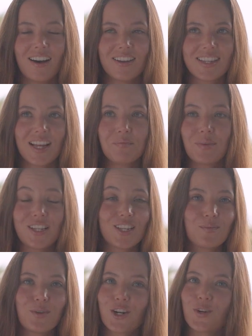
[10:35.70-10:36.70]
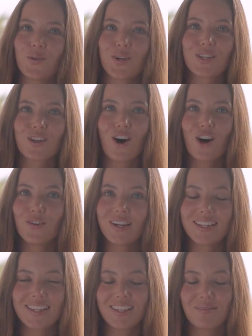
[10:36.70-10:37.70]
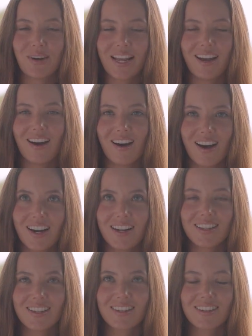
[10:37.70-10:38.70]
St. Petersburg was always in my heart.